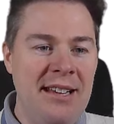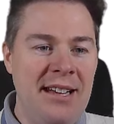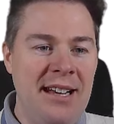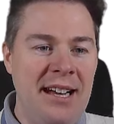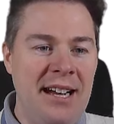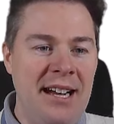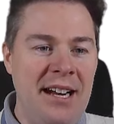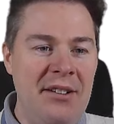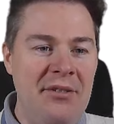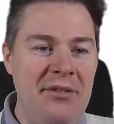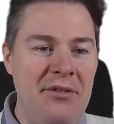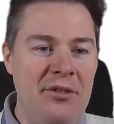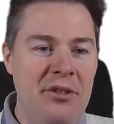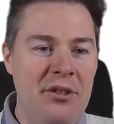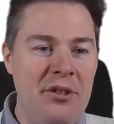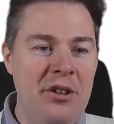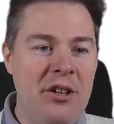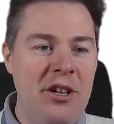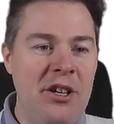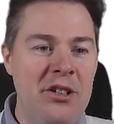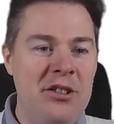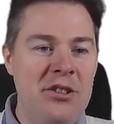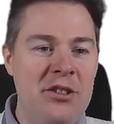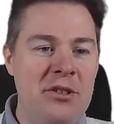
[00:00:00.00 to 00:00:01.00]
I
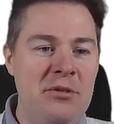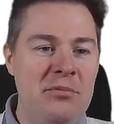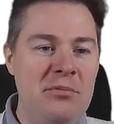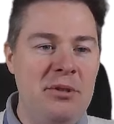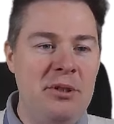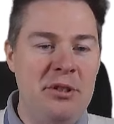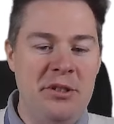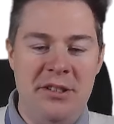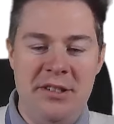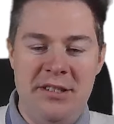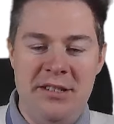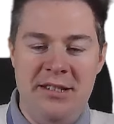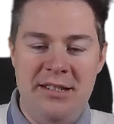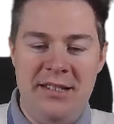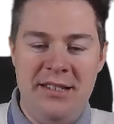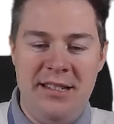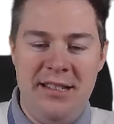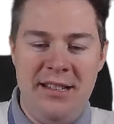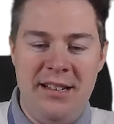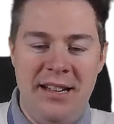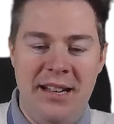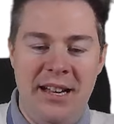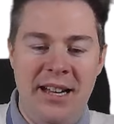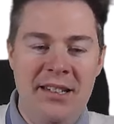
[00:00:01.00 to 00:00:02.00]
forgot to put
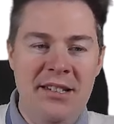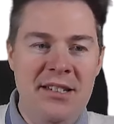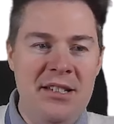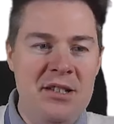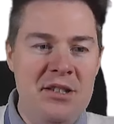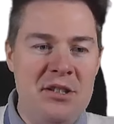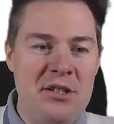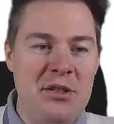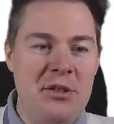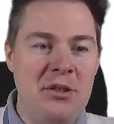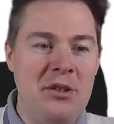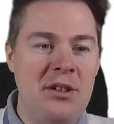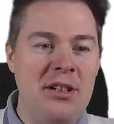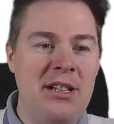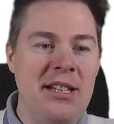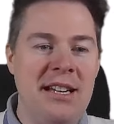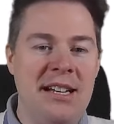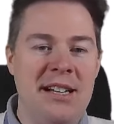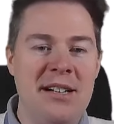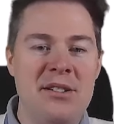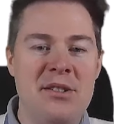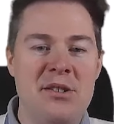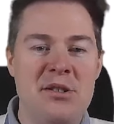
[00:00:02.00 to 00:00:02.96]
uninstall here.